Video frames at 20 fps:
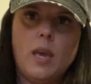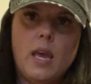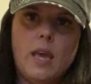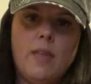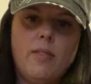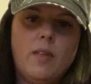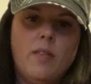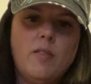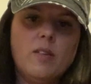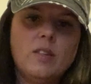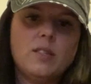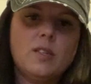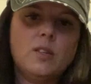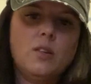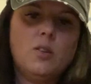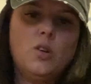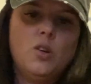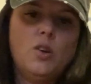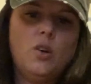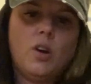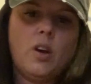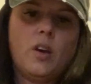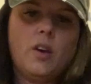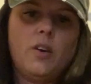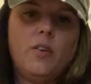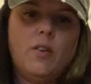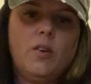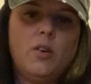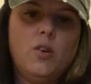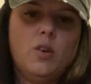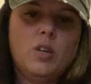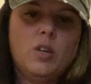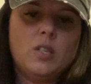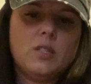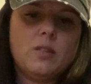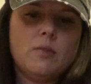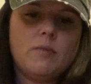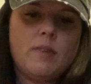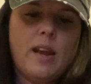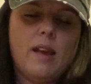and then this little hook
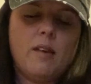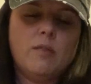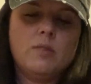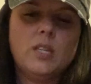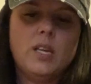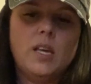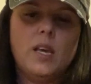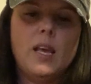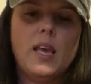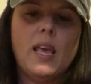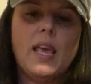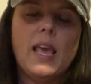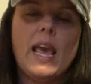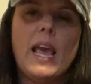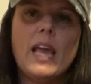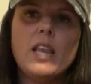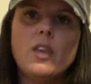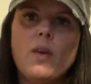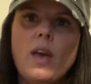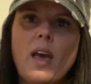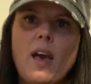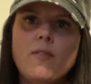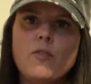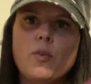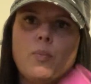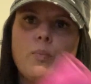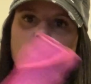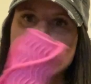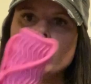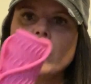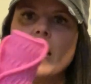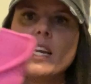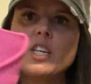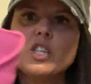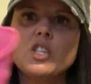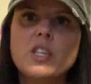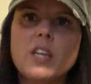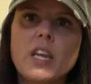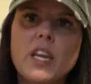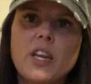hooks around, and you have a
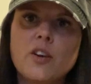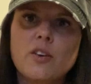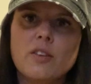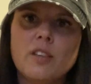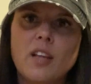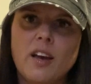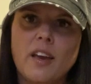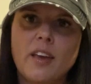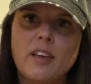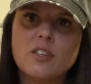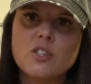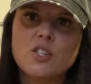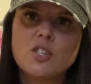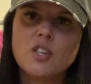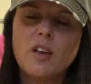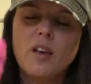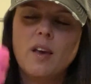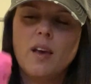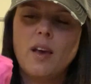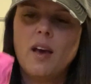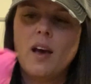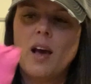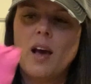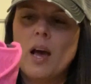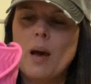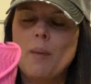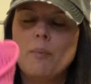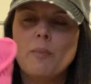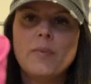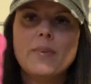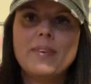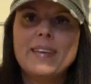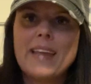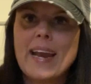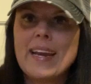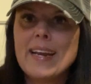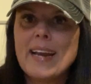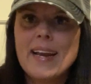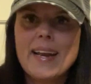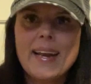protection in your luggage.
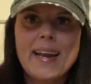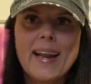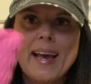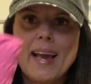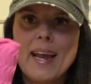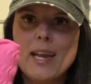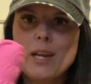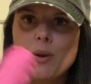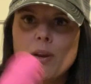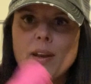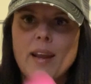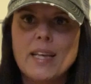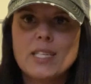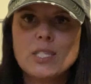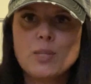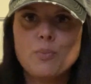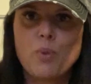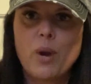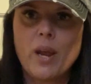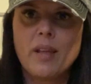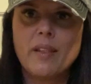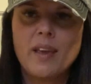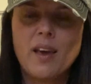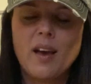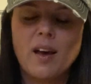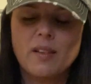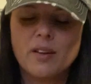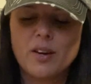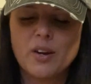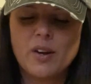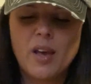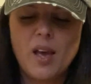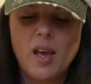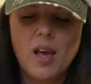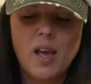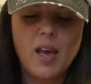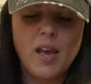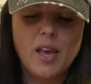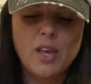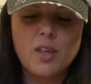$9.99, nice and brightly colored.
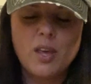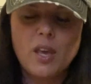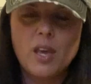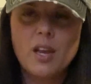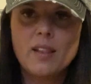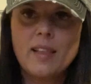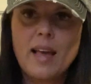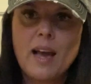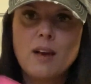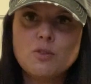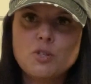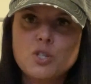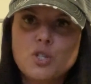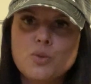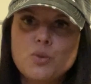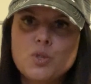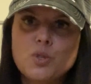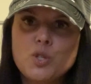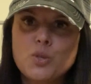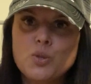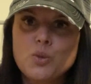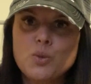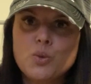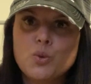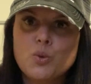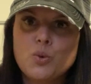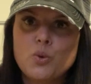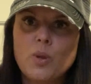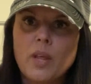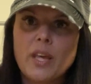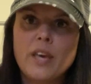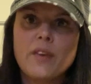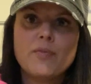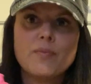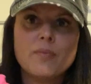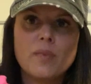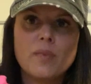It allows you to, like,